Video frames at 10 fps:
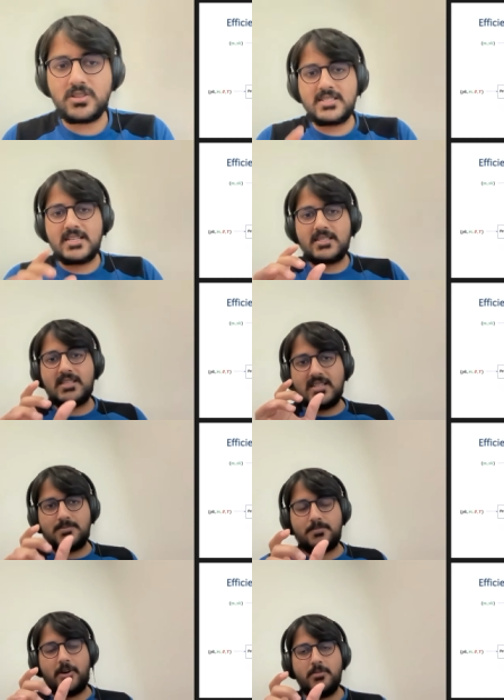this is
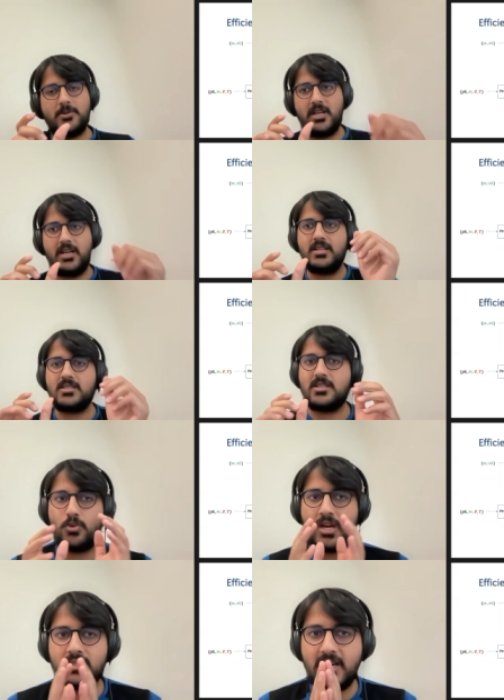this property is the
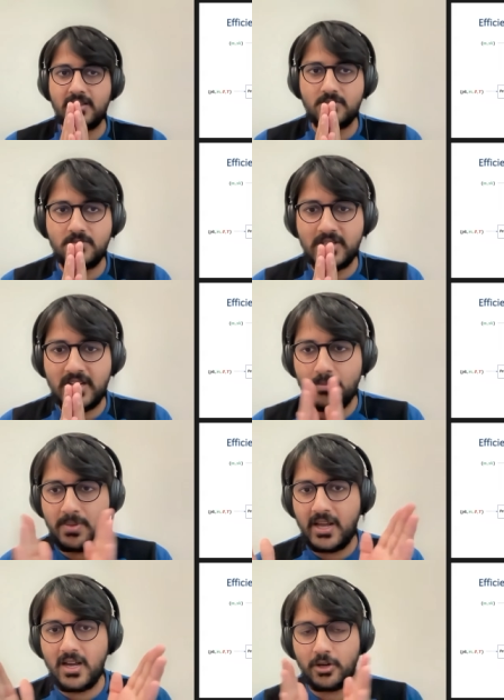one that that will
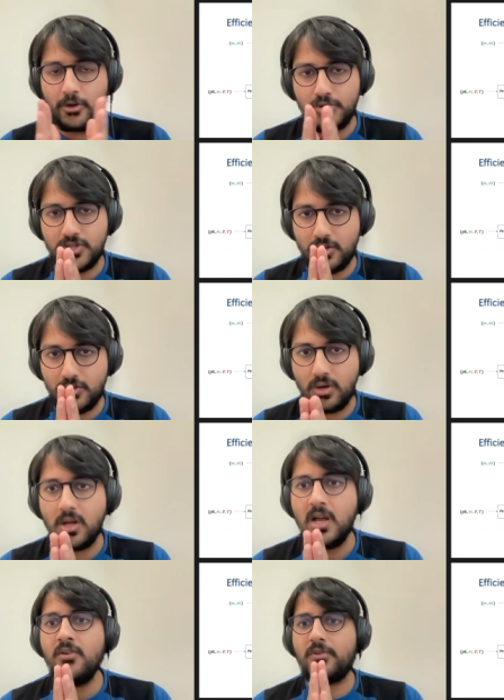play a crucial role